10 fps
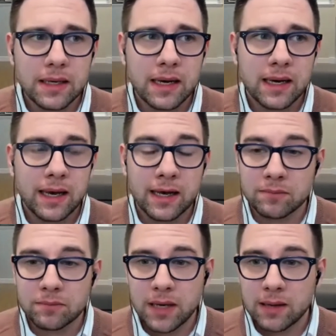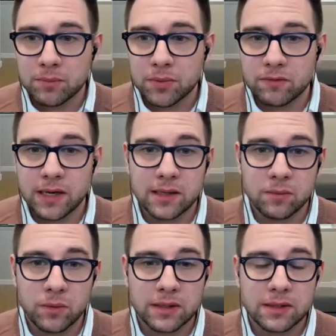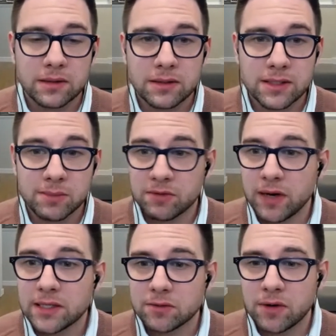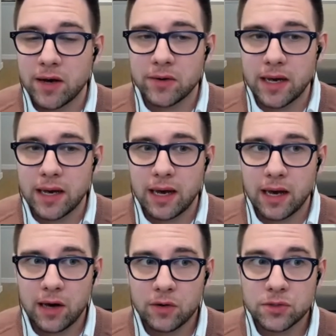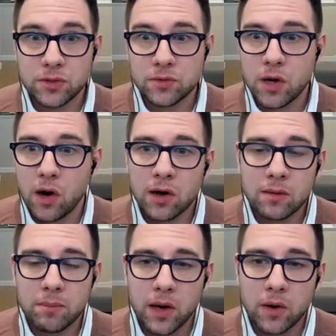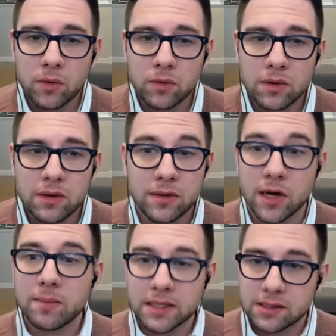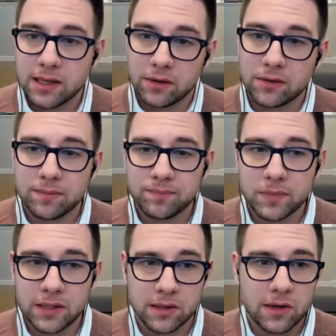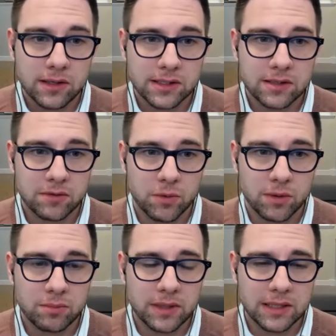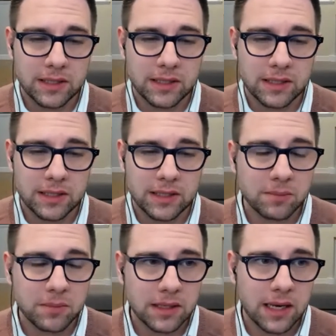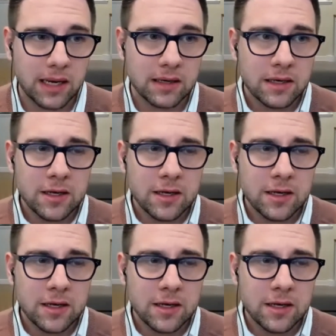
uh, and, and provide them with some advice around how to talk about their mental health in the context of the workplace, because it's something that